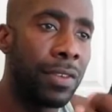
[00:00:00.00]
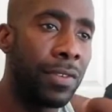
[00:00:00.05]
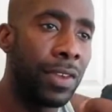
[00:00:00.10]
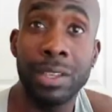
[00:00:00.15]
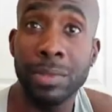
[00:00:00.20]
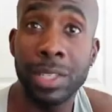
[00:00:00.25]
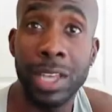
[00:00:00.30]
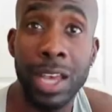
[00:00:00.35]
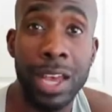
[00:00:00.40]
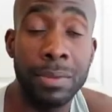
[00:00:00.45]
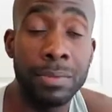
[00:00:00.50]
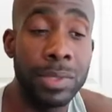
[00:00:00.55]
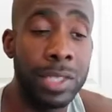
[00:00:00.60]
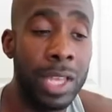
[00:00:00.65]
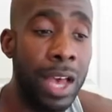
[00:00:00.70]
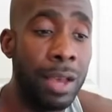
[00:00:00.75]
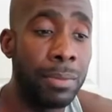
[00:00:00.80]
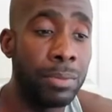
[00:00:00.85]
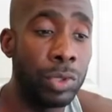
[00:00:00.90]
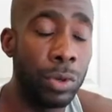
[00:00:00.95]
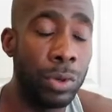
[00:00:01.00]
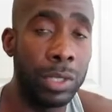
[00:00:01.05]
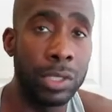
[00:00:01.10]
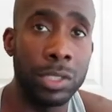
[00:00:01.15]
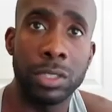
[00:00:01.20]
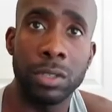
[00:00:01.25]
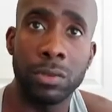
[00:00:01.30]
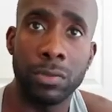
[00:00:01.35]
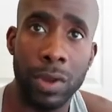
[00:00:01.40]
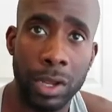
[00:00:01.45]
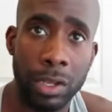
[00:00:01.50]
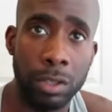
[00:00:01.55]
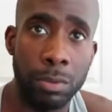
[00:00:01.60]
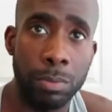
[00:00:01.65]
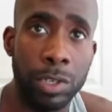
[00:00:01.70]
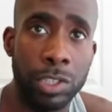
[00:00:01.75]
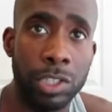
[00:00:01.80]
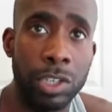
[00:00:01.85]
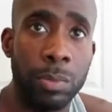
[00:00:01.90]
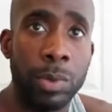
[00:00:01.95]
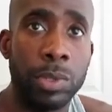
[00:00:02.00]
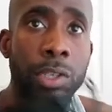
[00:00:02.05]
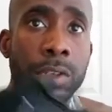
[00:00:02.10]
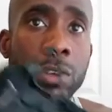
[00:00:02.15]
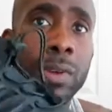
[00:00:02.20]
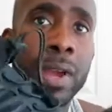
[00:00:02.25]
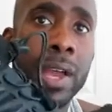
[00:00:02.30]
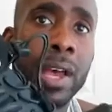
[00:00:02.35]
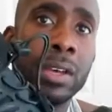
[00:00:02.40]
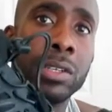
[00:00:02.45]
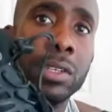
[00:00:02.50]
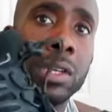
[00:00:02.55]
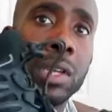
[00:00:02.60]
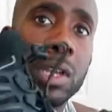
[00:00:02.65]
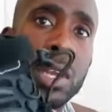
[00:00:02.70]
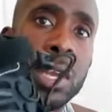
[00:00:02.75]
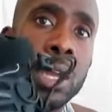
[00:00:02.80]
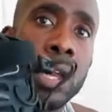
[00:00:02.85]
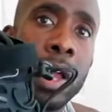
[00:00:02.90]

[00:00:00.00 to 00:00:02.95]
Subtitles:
I mean, sometimes I'm doing just a regular push-up on the ground,